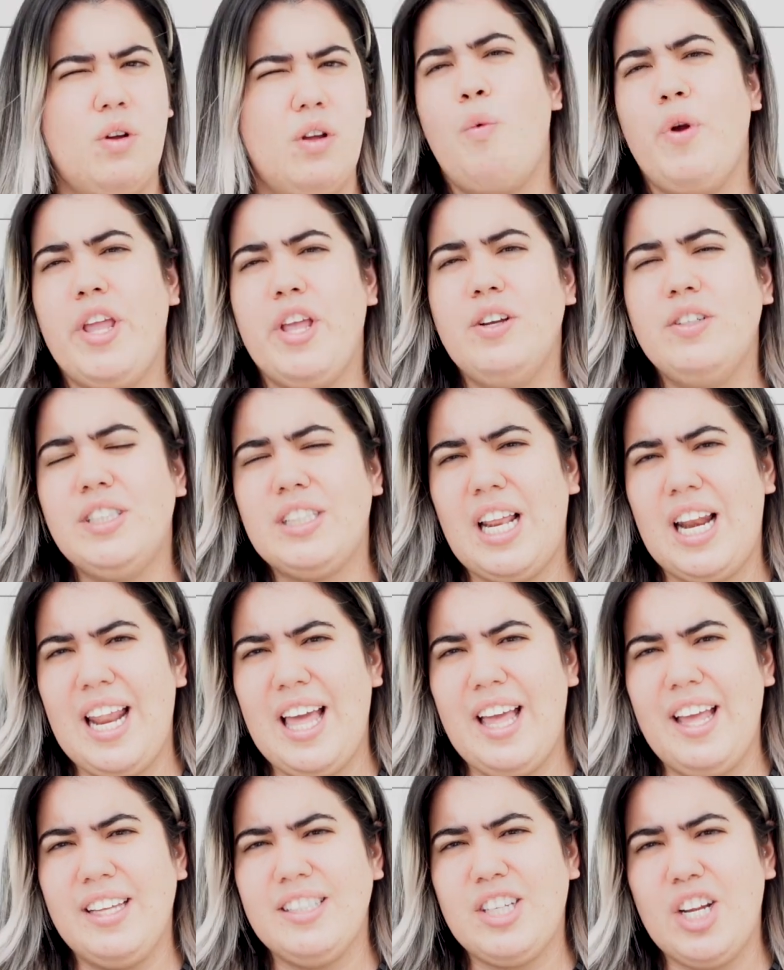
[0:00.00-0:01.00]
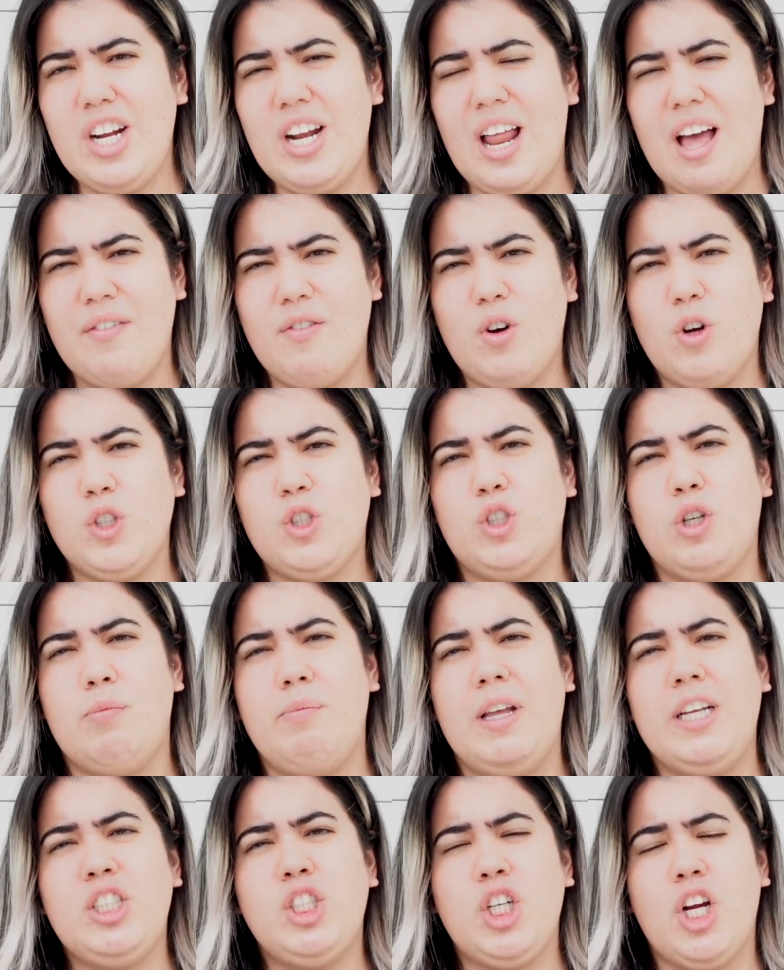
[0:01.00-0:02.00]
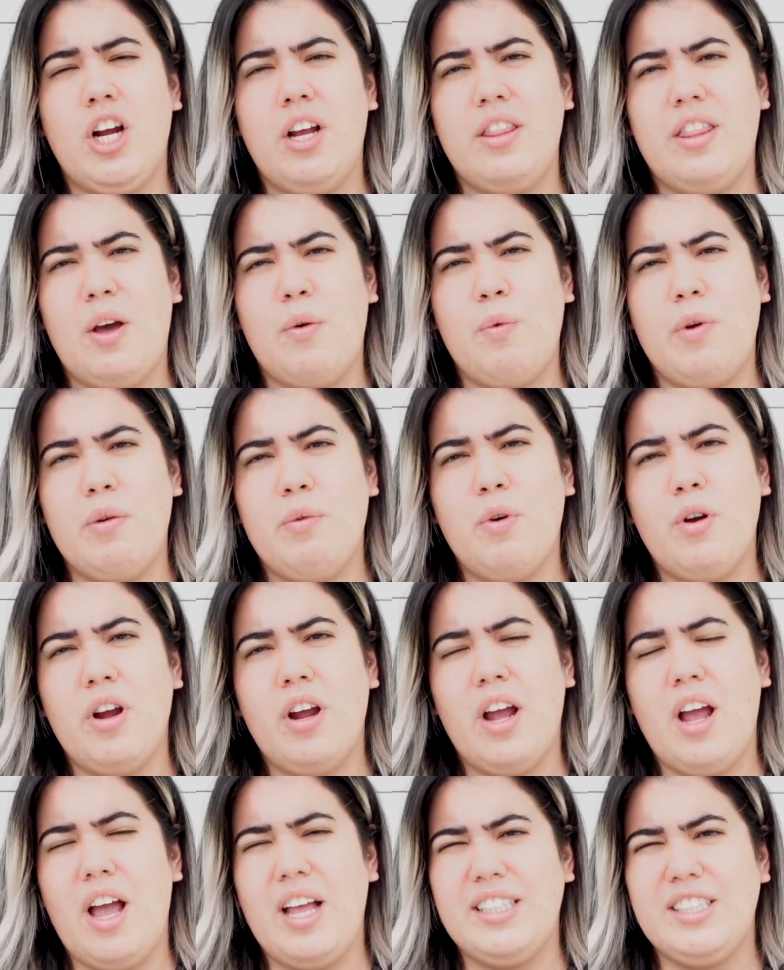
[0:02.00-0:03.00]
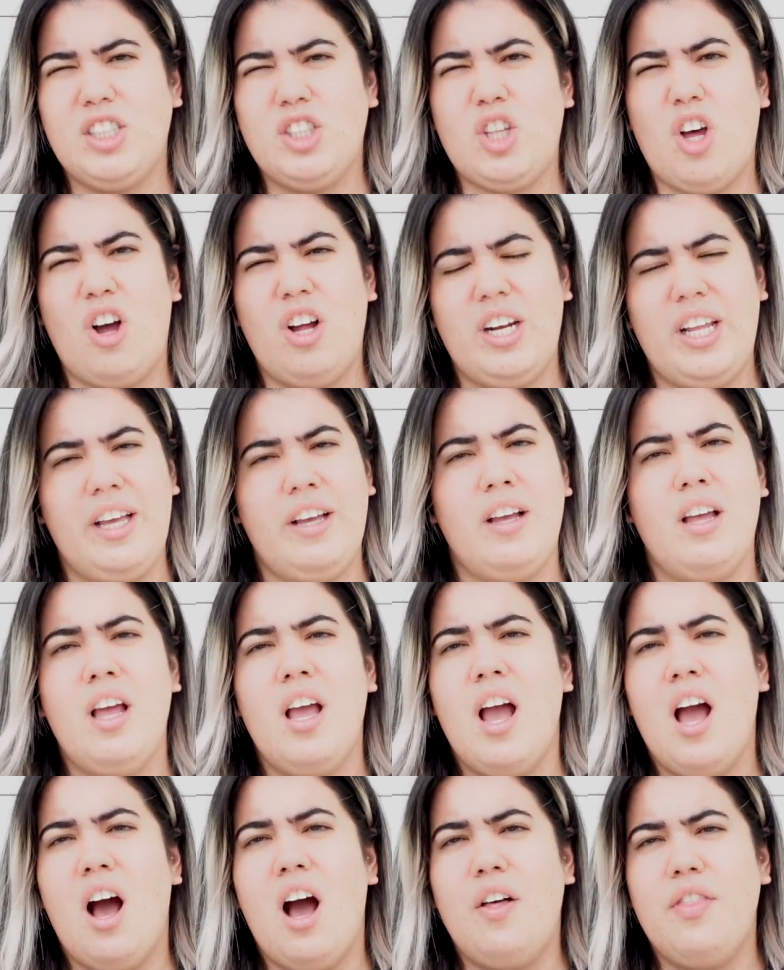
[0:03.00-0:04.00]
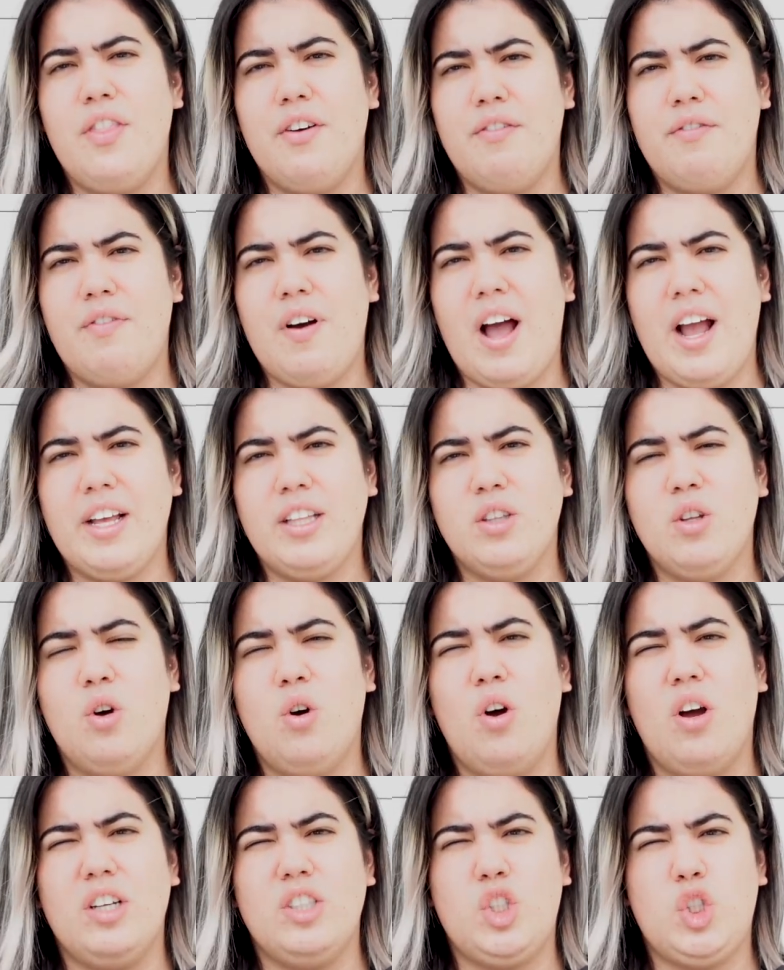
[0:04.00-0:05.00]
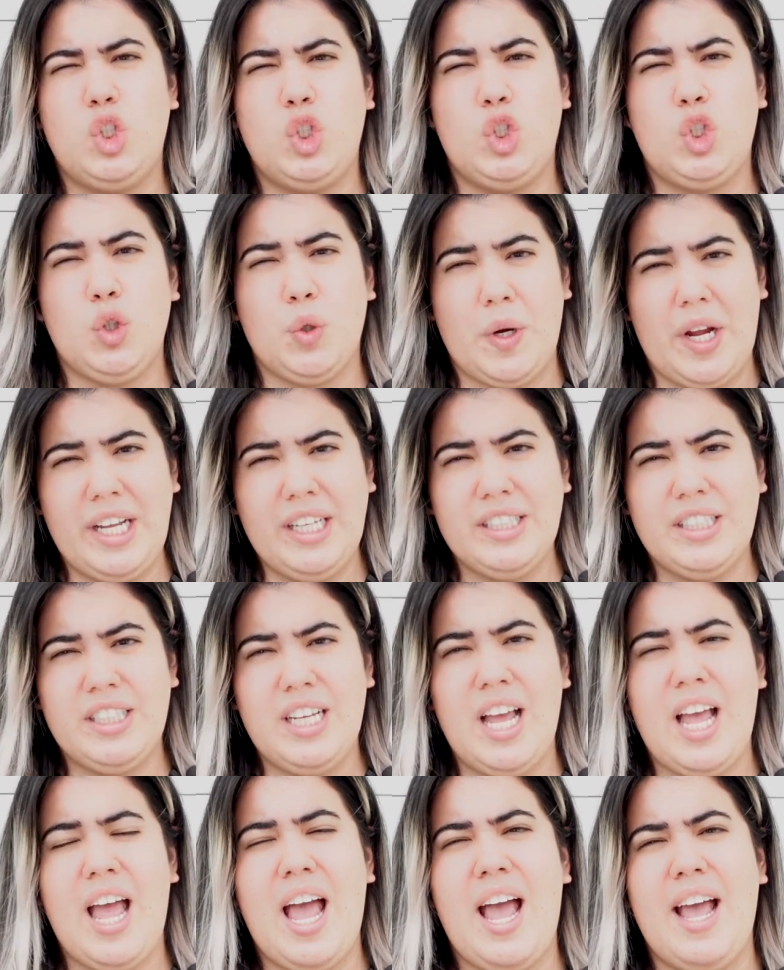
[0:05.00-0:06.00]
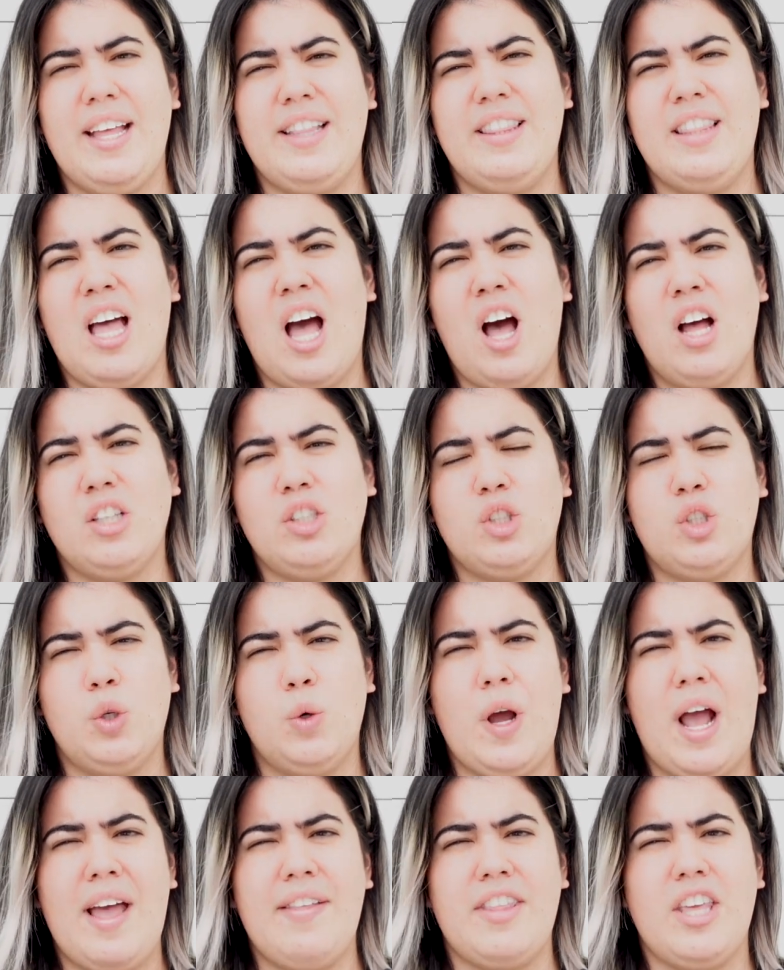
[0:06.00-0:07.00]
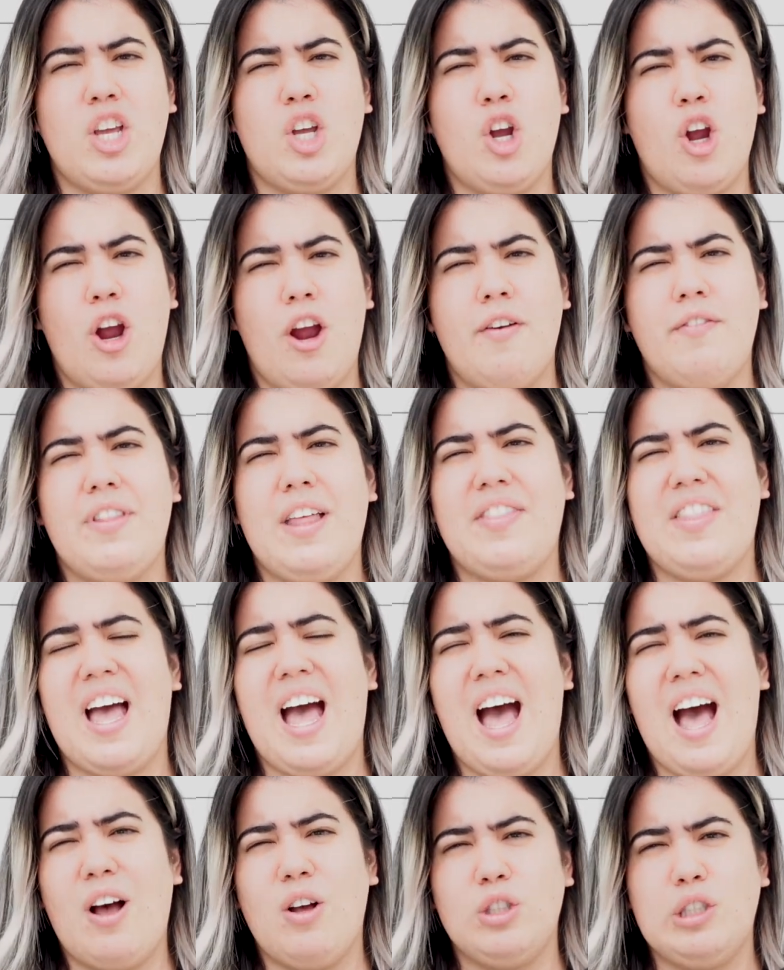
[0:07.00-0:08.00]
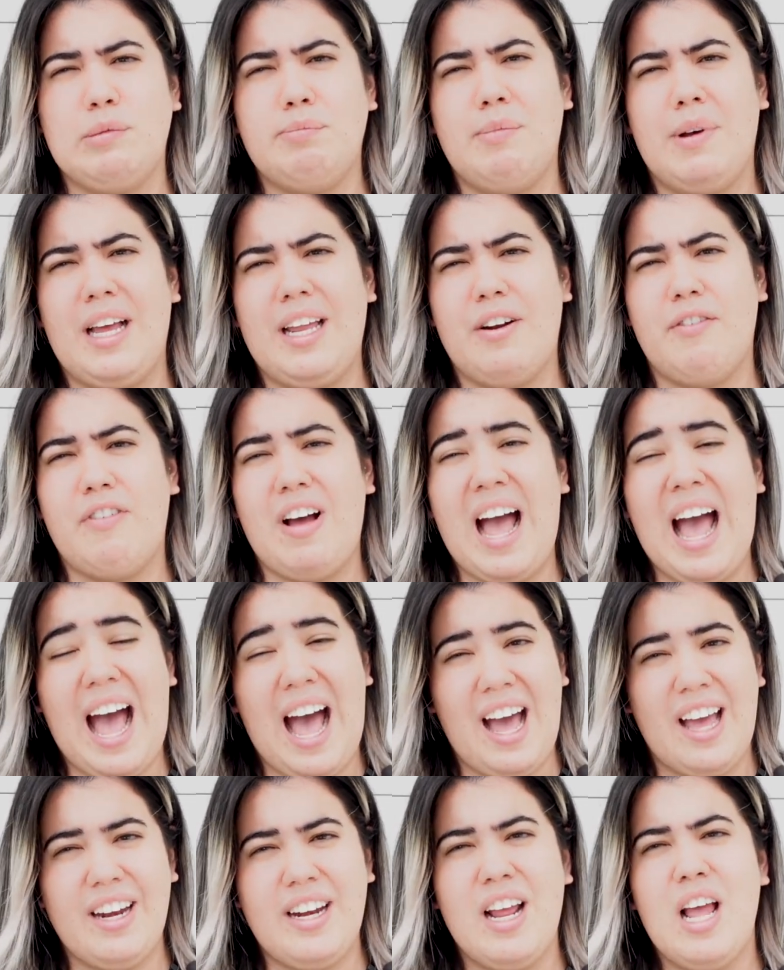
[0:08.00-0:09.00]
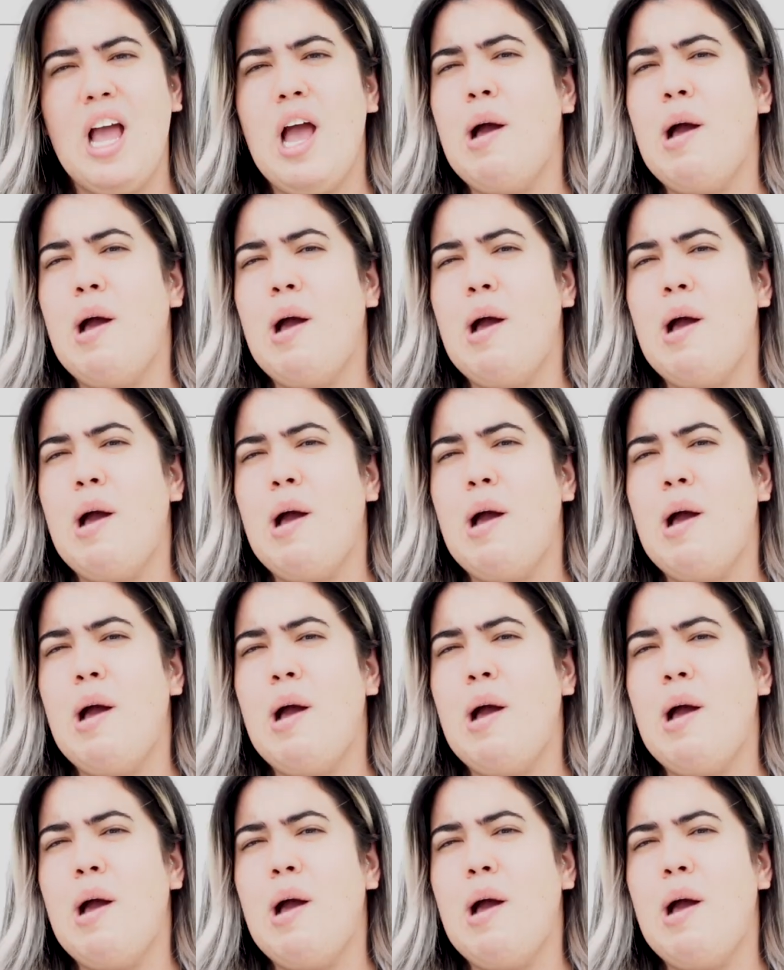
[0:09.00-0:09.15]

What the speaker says: We used the laser level to make sure that we were installing the vinyl straight and not to any curve that the house might have had.